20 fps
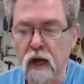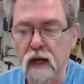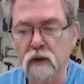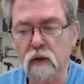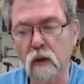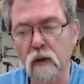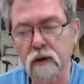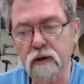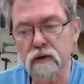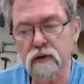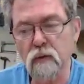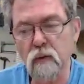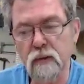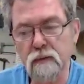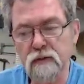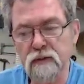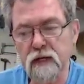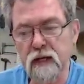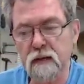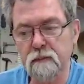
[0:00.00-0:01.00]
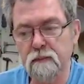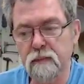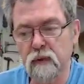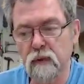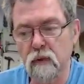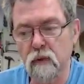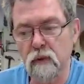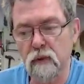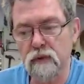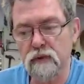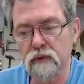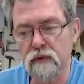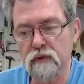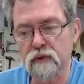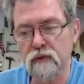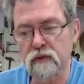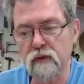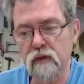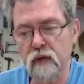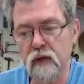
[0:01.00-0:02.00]
I call it a sweepstake
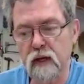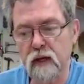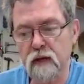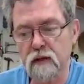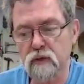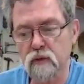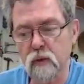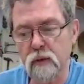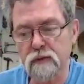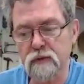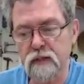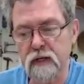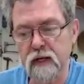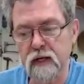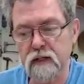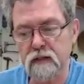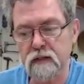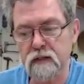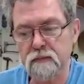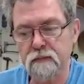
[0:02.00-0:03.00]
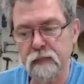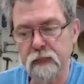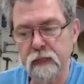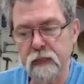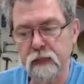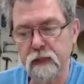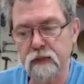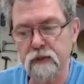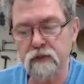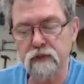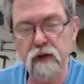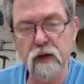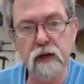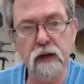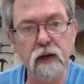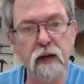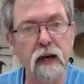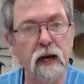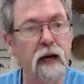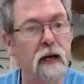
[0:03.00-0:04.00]
because sweepstakes in
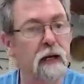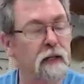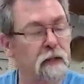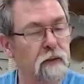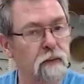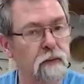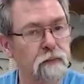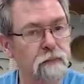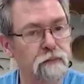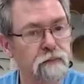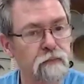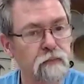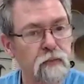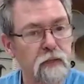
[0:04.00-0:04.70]
Australia are legal.